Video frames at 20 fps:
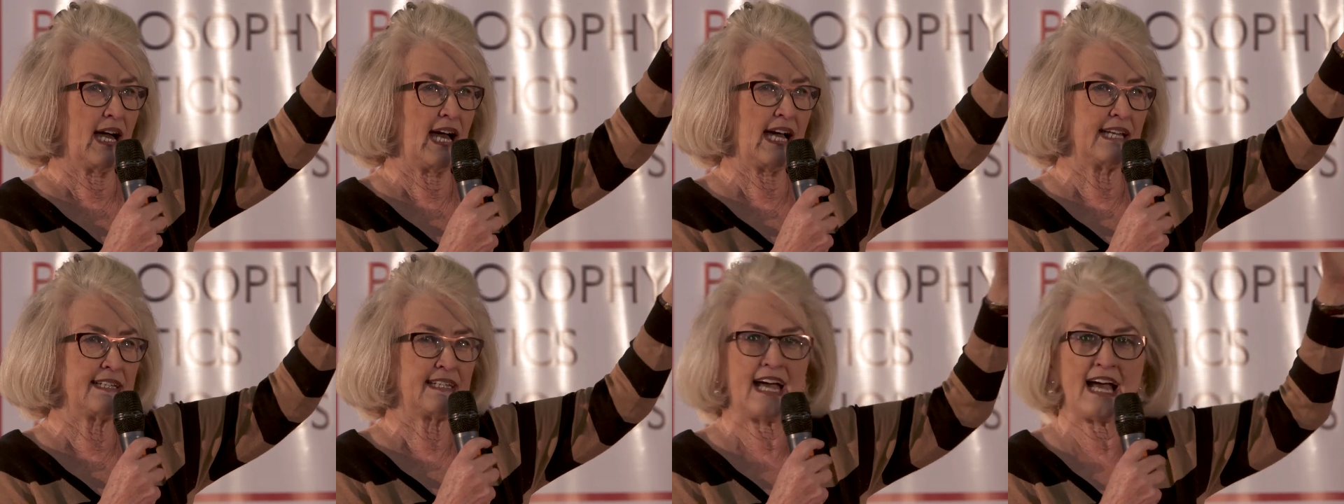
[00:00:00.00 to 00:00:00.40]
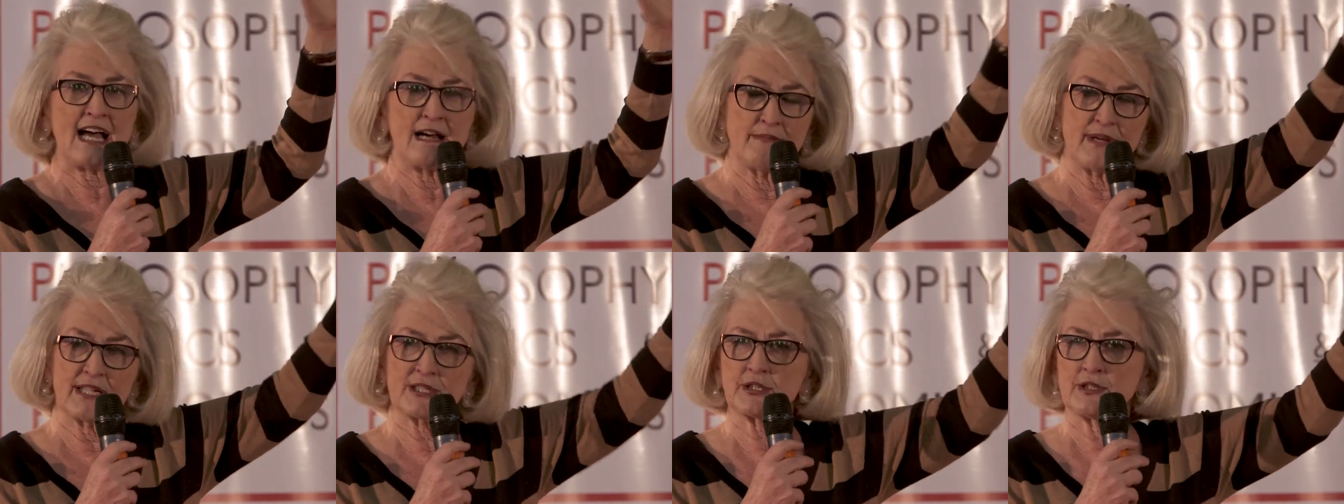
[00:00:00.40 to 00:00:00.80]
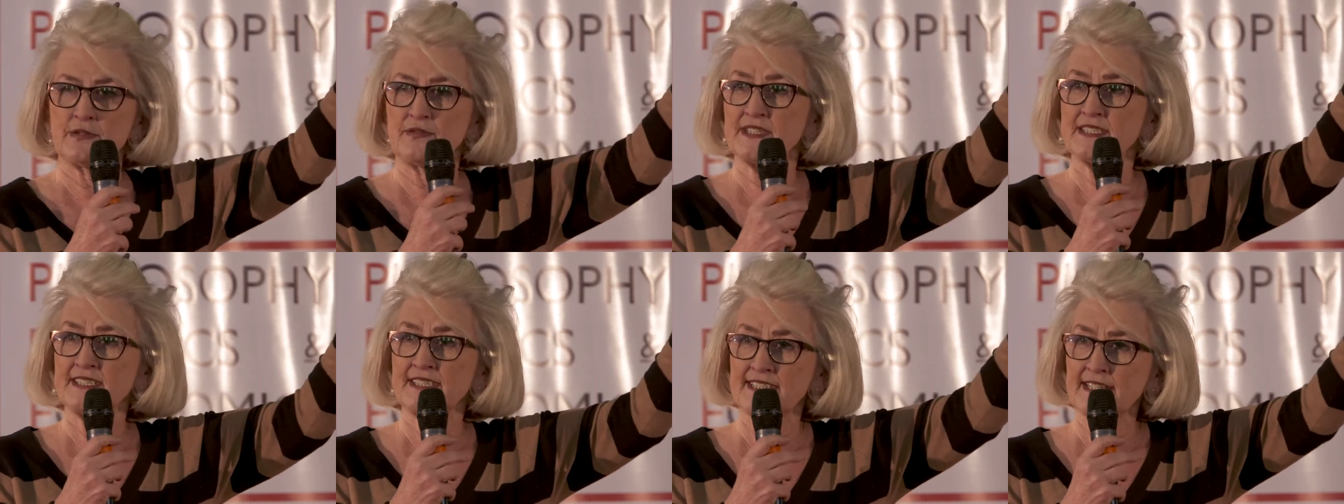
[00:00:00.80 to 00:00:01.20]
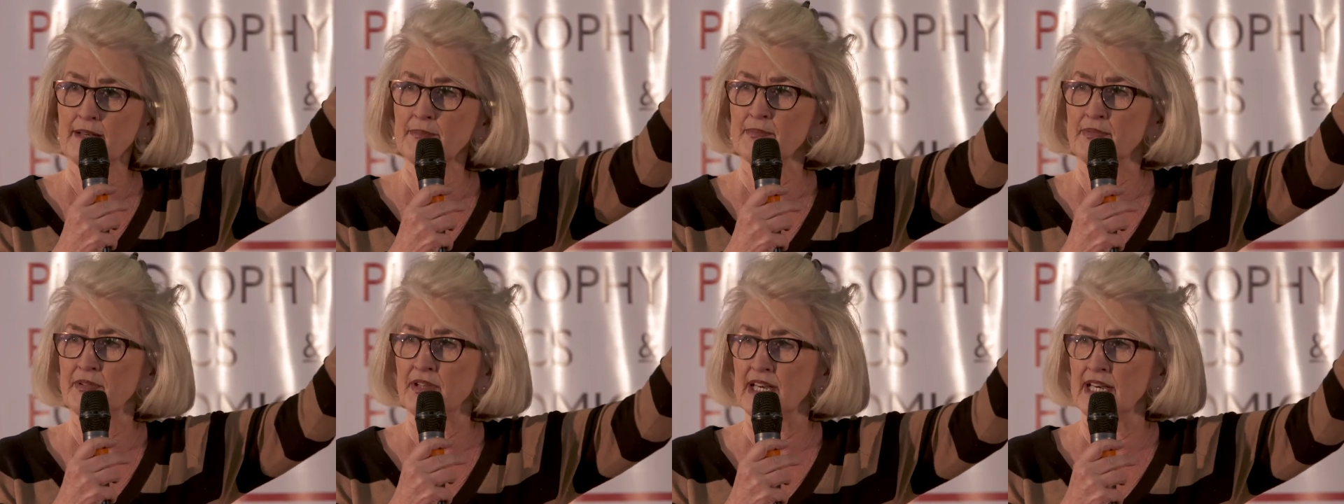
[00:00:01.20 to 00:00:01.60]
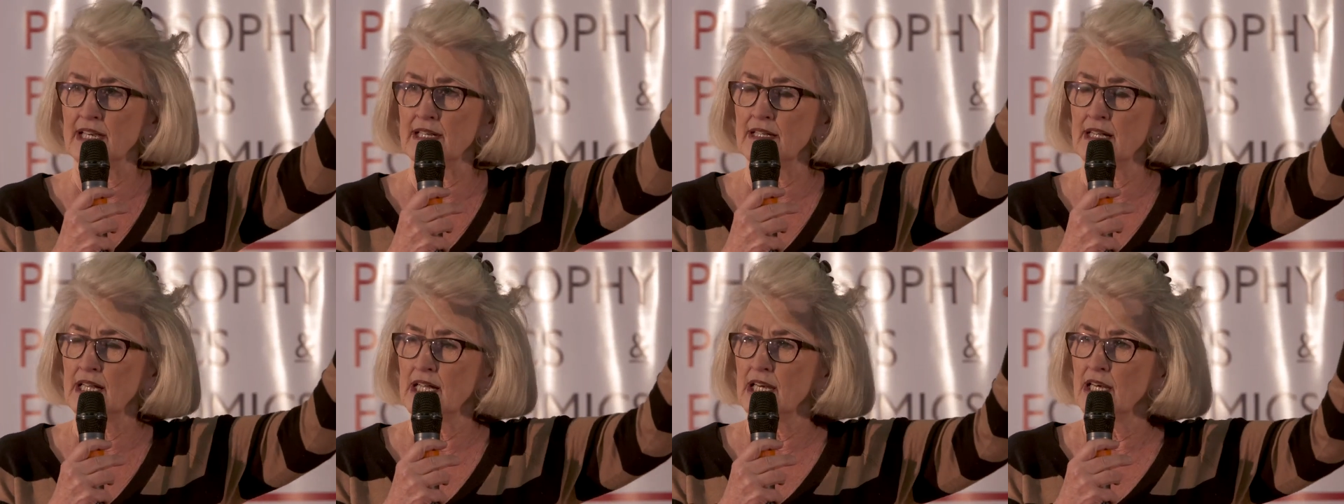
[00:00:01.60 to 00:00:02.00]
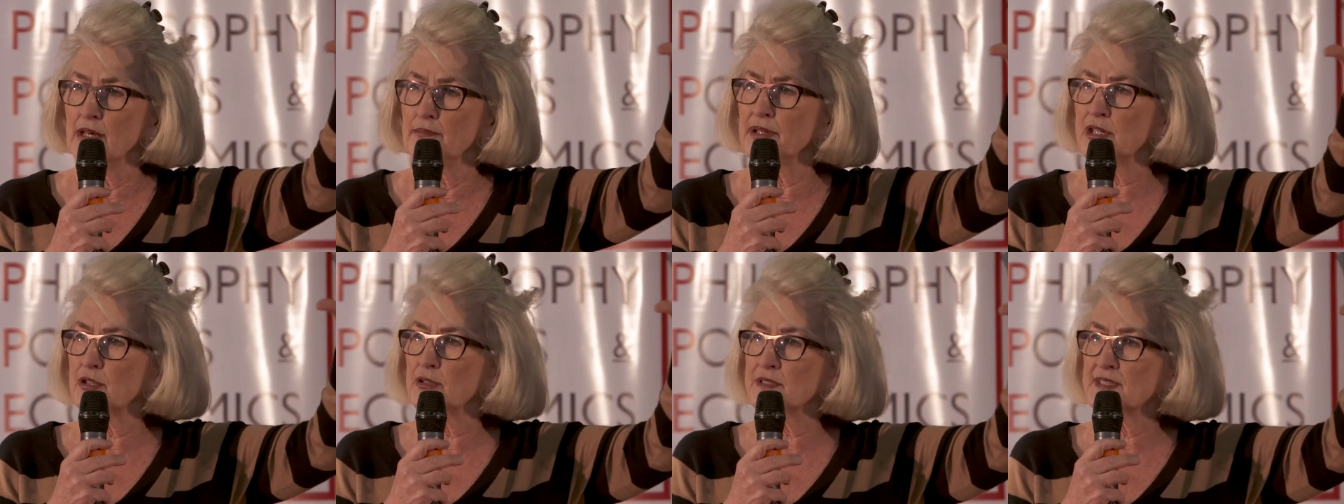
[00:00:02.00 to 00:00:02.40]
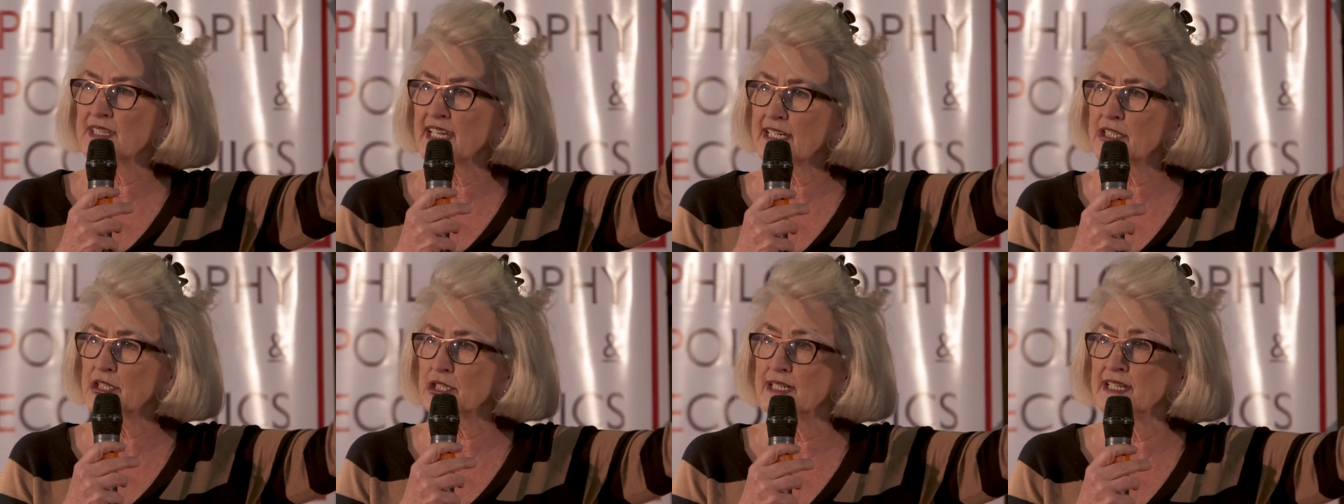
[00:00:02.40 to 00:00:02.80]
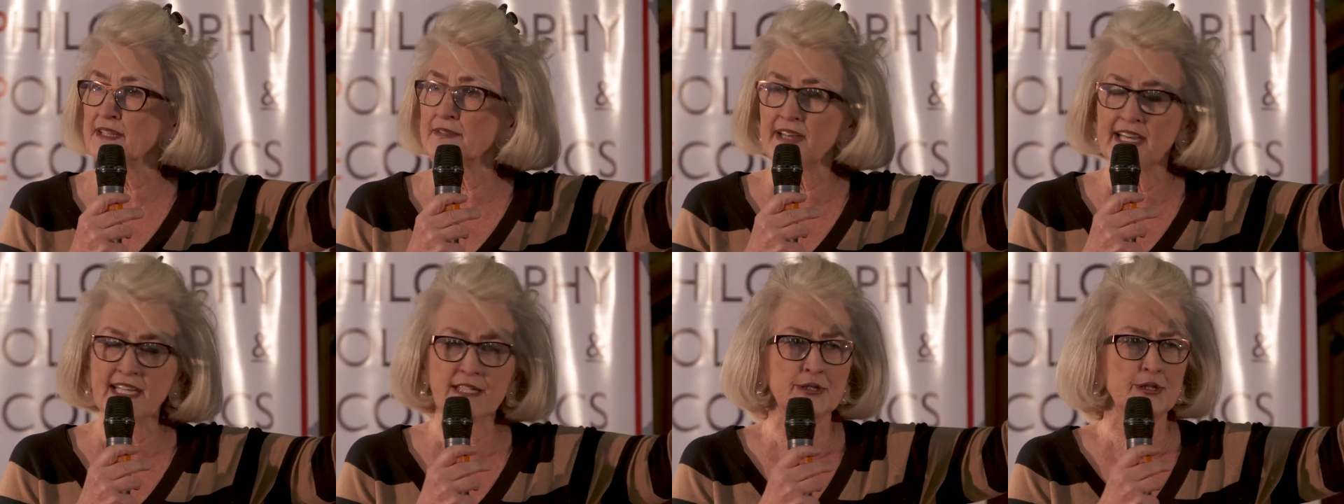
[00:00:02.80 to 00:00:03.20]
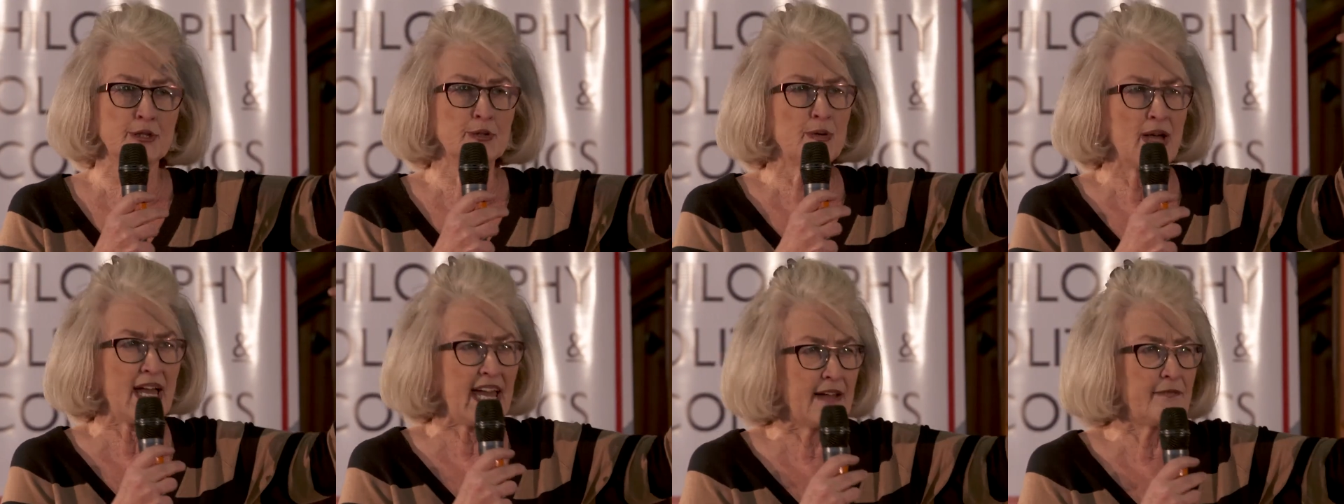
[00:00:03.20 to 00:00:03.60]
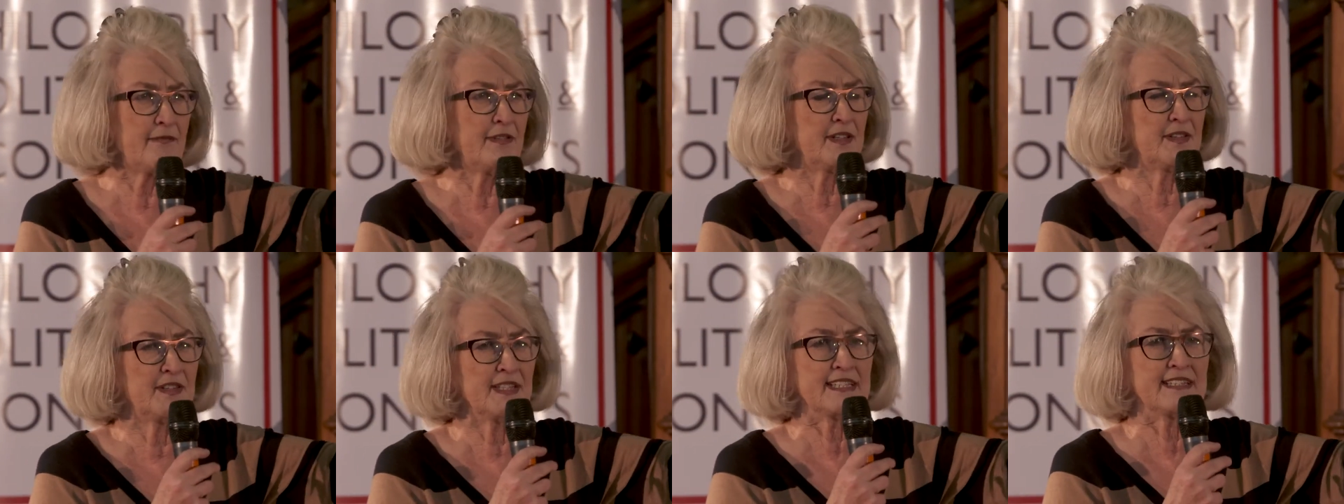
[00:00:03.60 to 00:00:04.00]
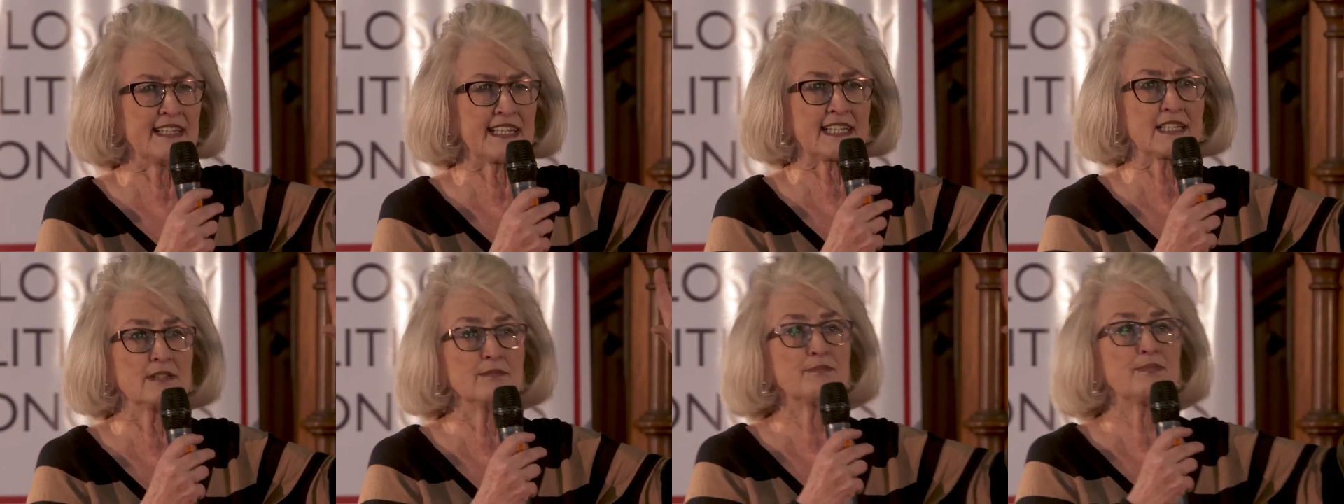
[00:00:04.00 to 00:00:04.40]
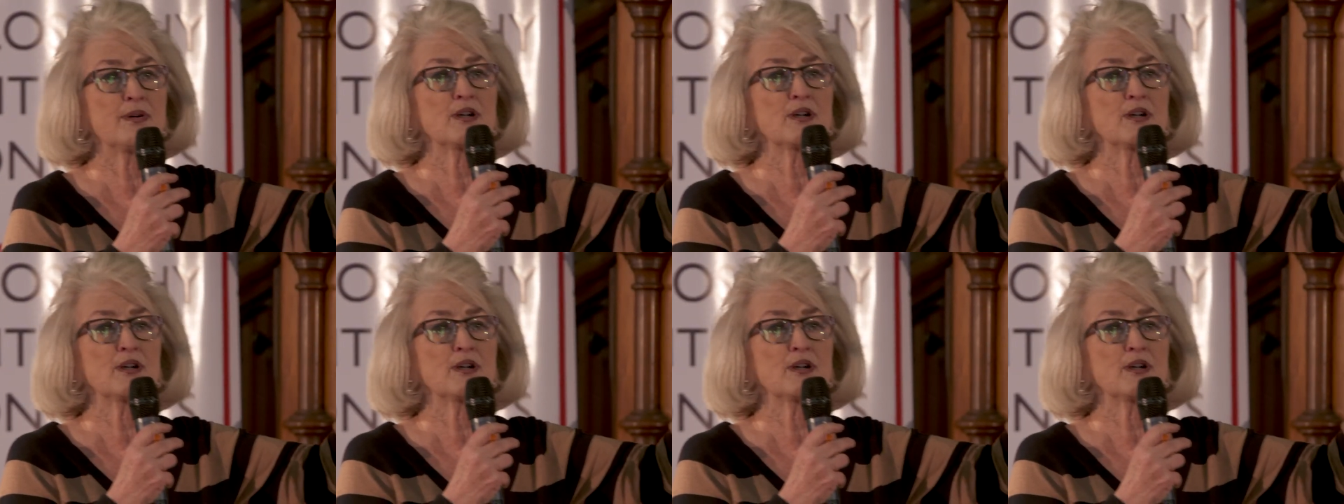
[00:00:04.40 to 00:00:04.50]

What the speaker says: and how much of it is up there. Because actually, they do everything they can